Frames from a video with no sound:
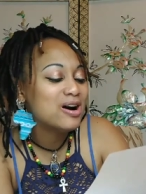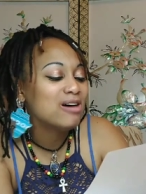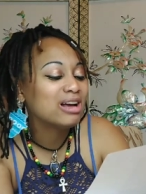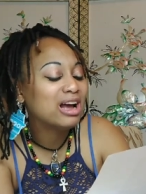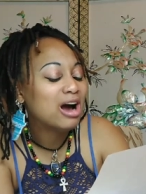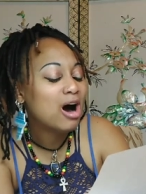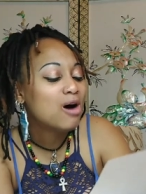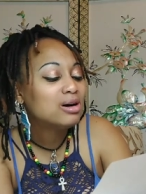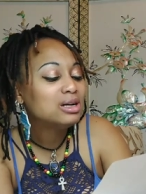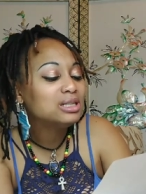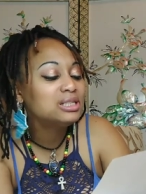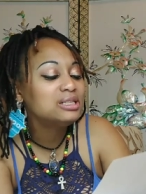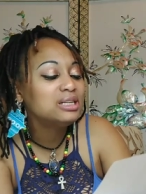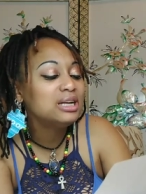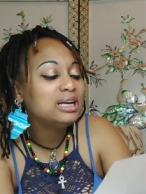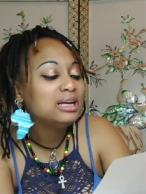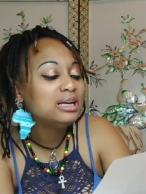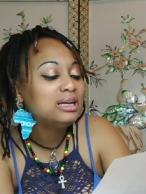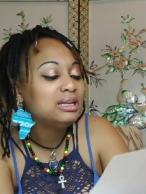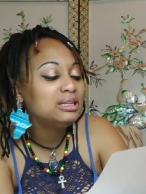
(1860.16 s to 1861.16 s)
one. Okay,
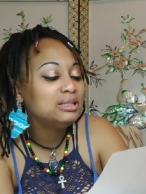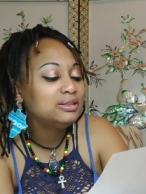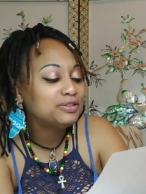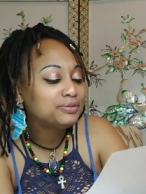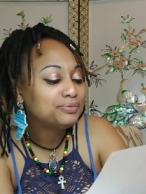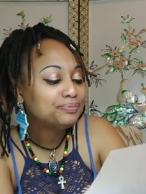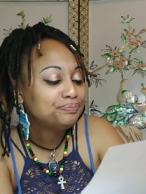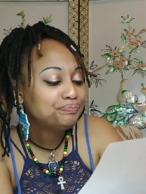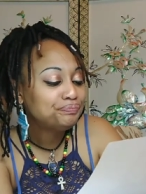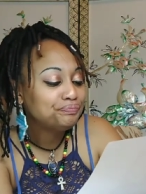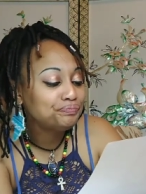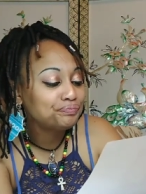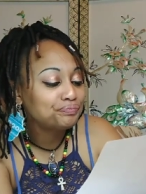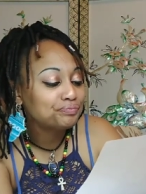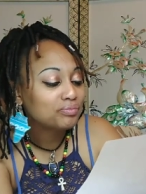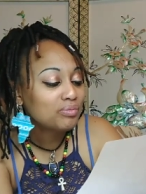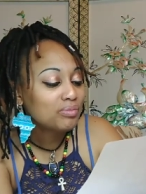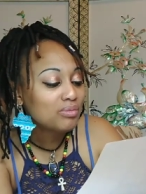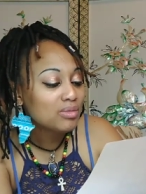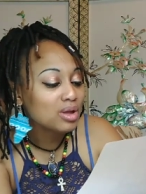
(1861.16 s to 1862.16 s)
Augustine,
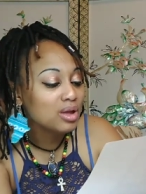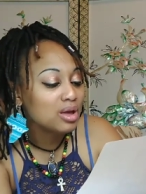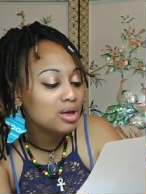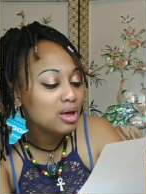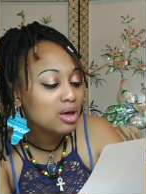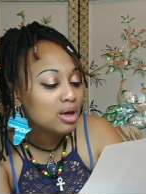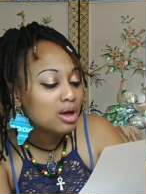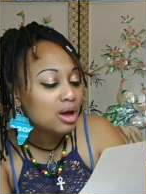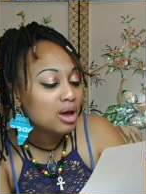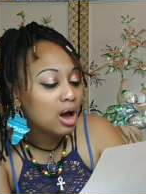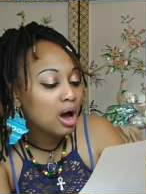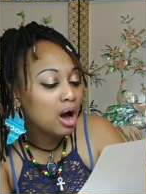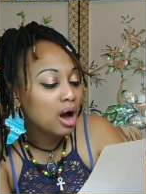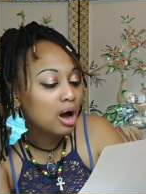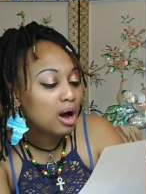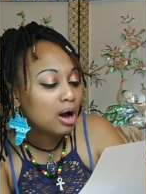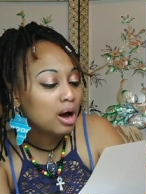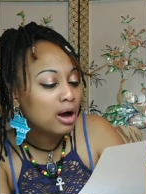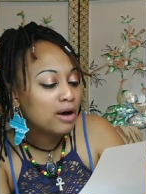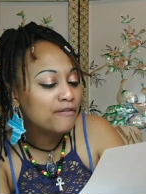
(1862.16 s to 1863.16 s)

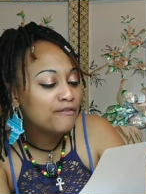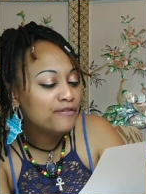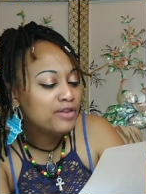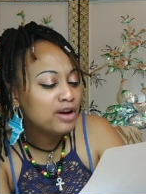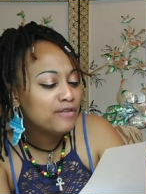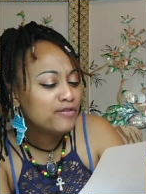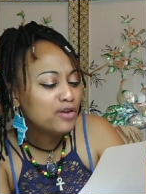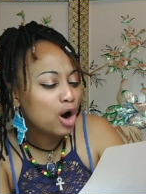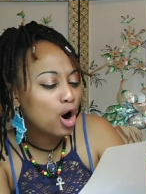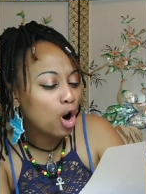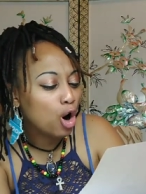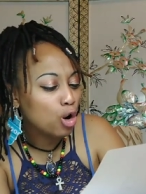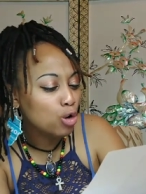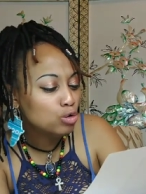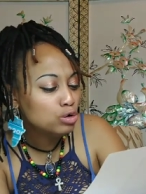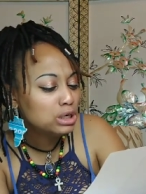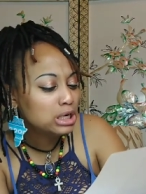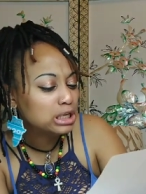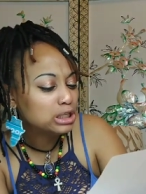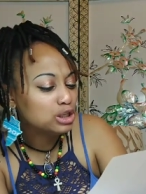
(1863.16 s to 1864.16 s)
uh, fifth
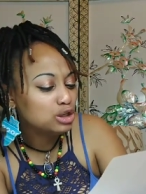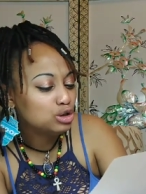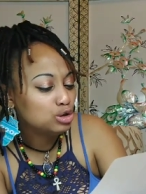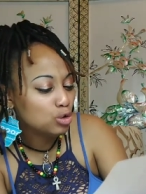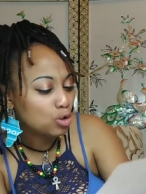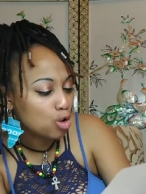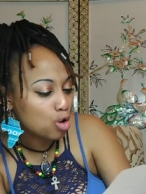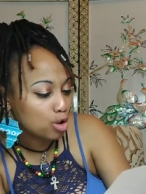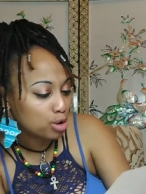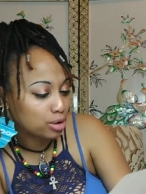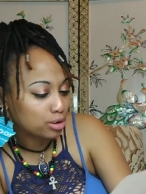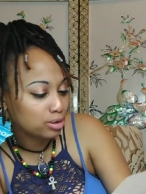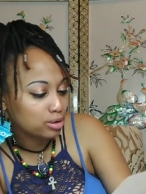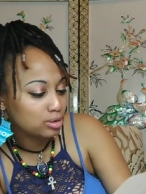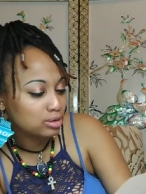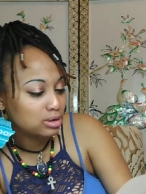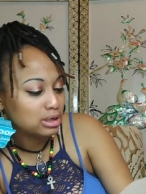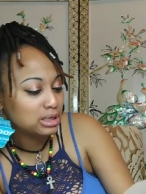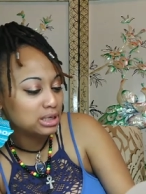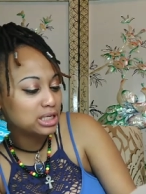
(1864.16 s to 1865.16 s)
oldest
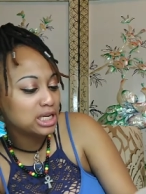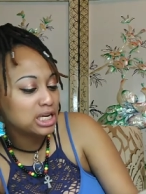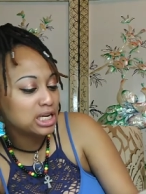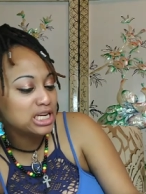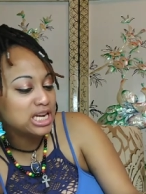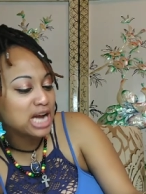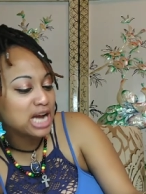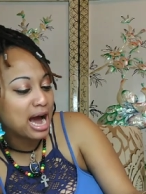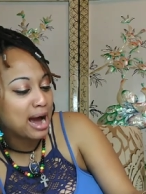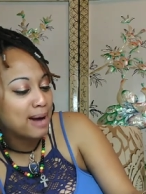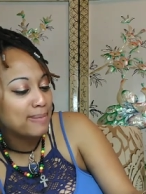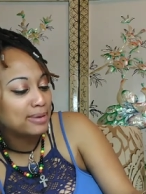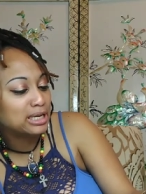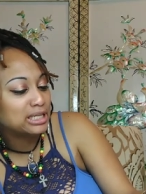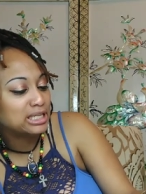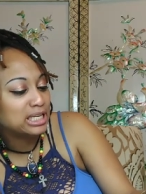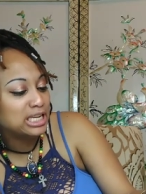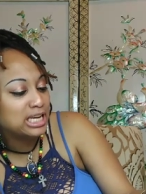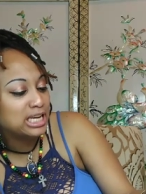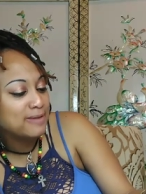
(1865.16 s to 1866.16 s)
daughter,
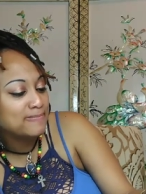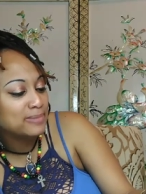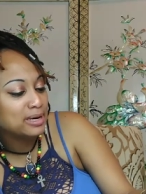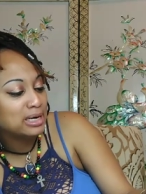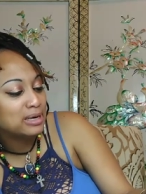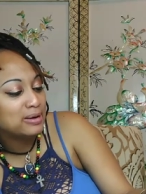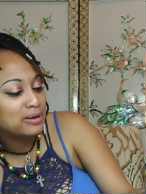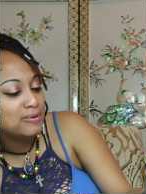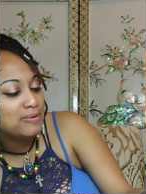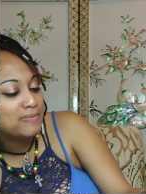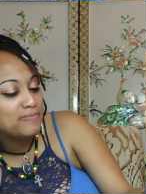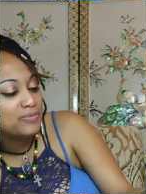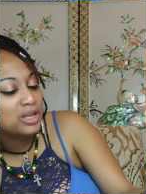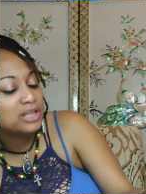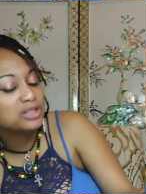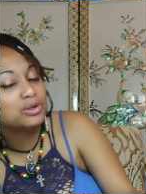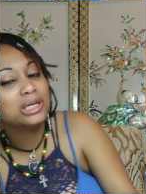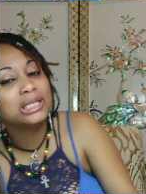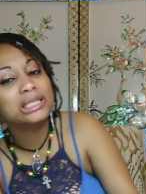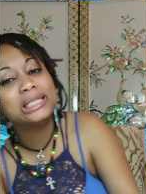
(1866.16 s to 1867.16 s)
Tayama, Tima,
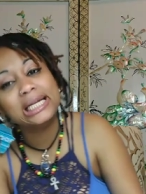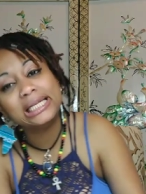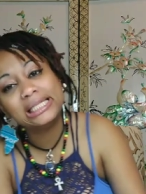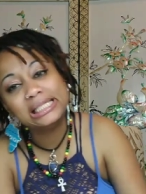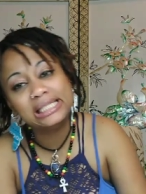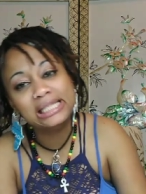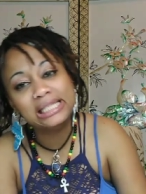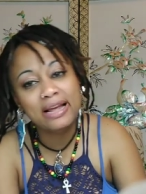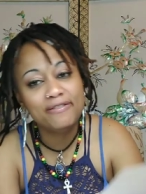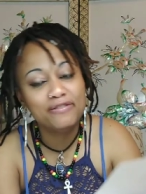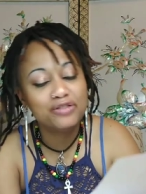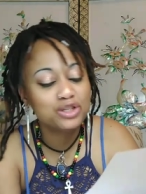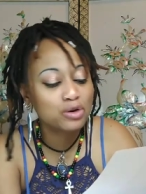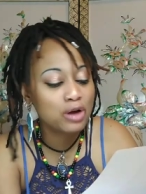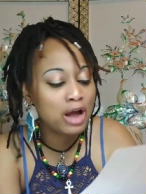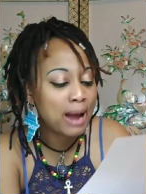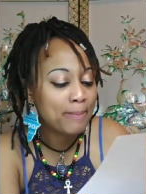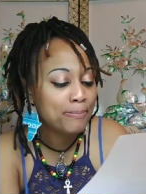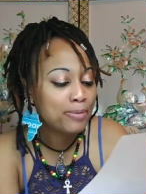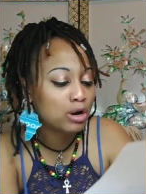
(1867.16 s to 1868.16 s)
is on the
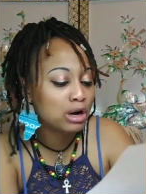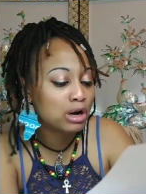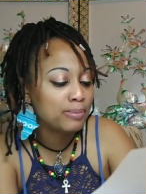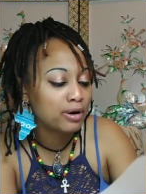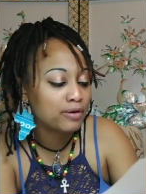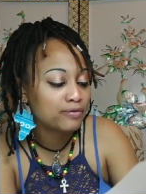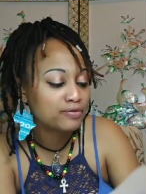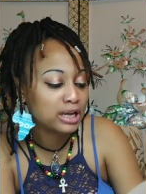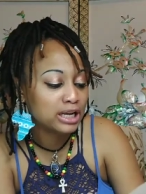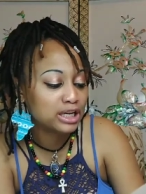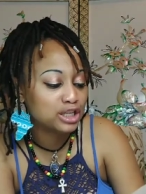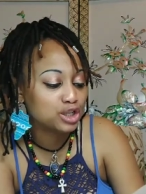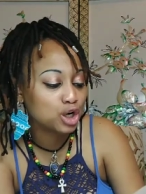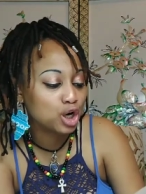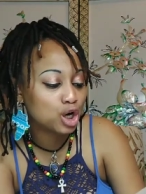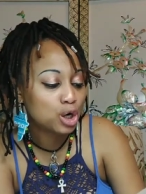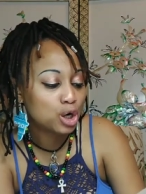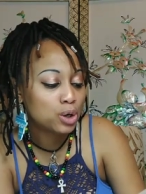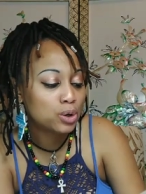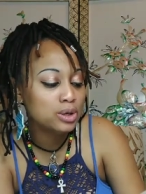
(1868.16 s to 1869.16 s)
16th. So happy early birthday
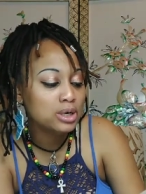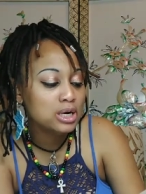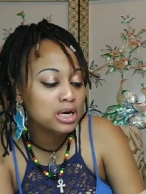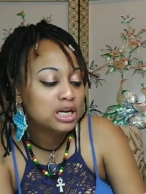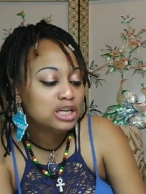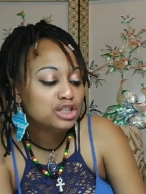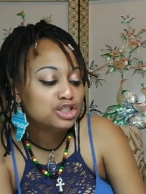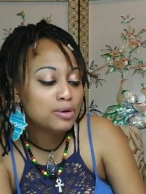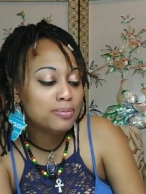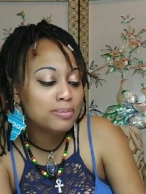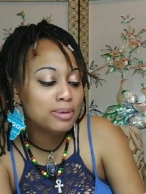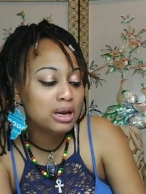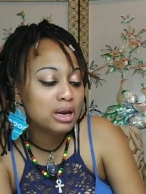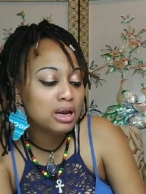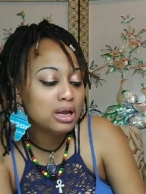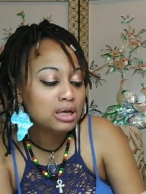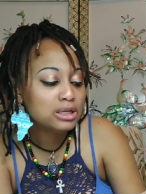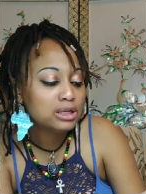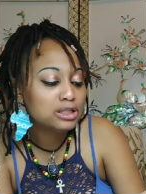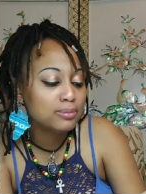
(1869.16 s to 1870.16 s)
to her.
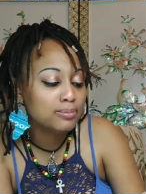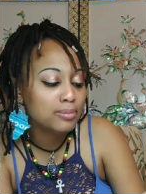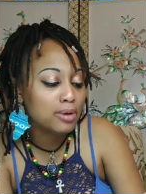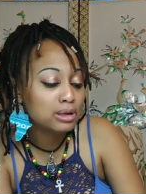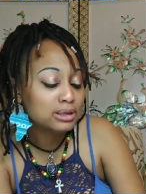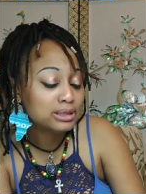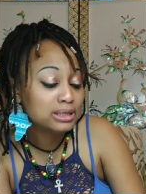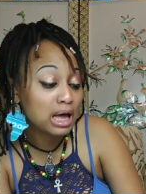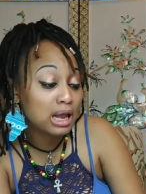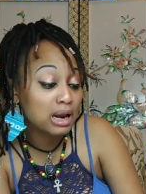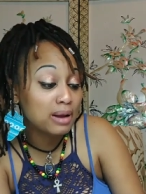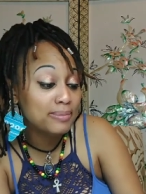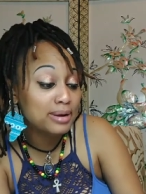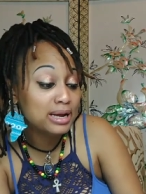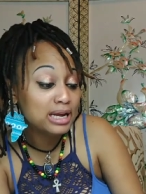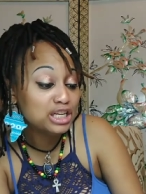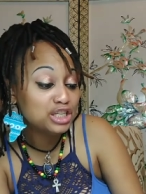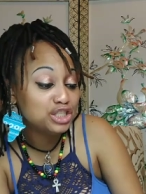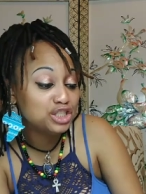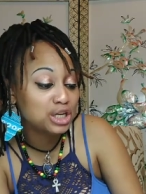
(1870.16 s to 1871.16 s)
Jamila
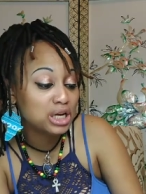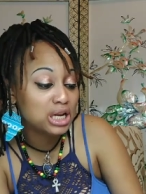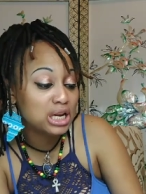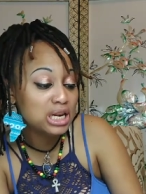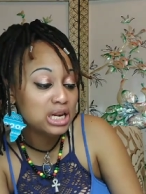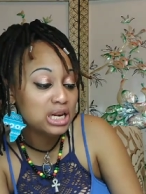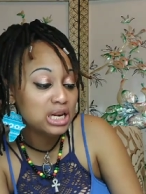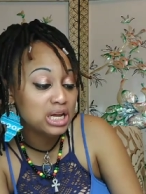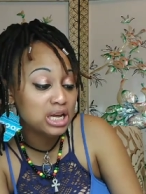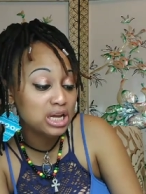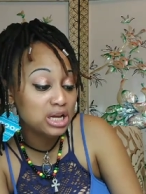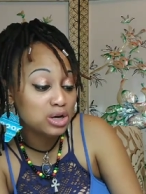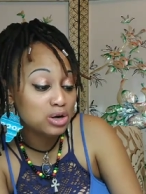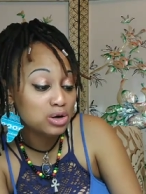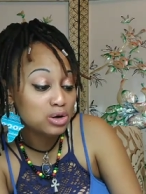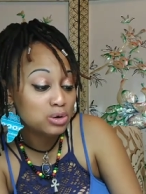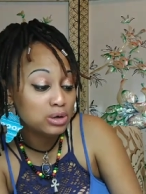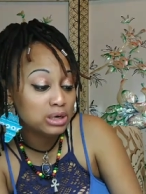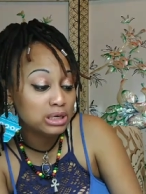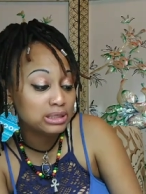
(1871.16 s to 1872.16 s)
Solomon
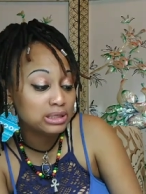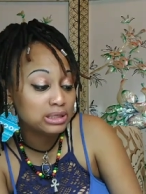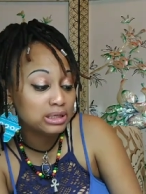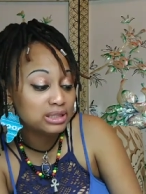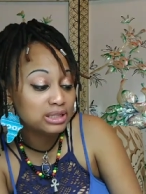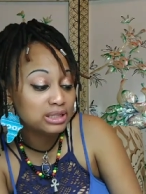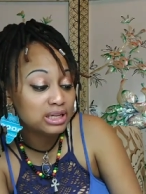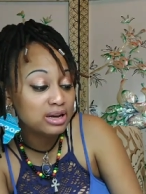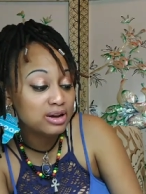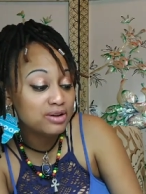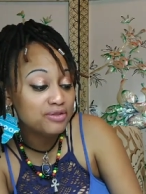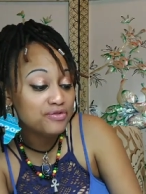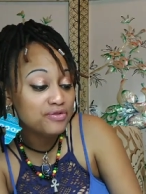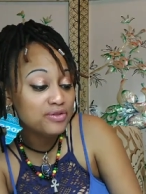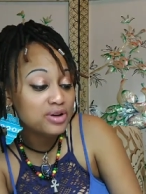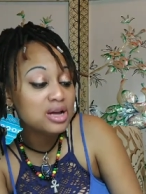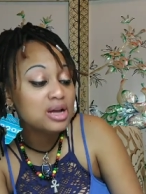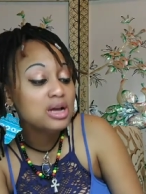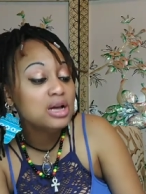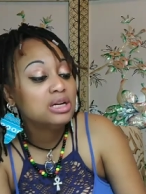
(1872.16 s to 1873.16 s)
Jalil is the
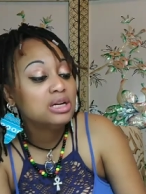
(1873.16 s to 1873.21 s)
10th.